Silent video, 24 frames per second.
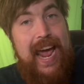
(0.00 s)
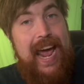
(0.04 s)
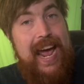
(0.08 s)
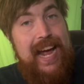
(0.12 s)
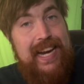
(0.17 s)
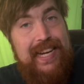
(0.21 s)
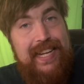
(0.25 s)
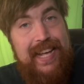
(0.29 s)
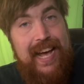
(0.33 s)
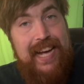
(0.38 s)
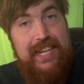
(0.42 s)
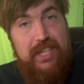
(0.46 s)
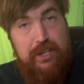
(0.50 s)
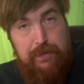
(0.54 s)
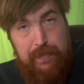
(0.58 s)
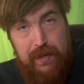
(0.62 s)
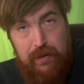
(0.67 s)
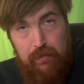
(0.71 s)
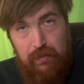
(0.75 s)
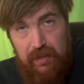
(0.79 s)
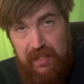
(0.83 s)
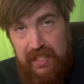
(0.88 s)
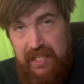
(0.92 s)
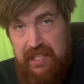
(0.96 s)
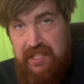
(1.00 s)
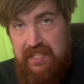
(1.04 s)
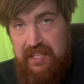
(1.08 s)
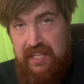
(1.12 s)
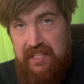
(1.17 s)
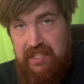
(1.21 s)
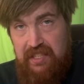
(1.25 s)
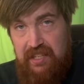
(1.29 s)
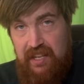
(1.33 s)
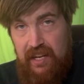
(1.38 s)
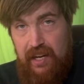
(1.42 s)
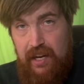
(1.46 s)
and yet to be released
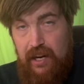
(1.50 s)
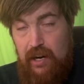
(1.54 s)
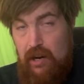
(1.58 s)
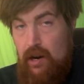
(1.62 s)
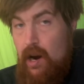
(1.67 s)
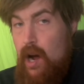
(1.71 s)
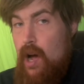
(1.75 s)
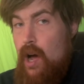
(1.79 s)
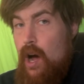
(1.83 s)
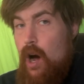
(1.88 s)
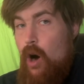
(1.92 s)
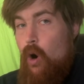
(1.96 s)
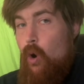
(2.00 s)
this year,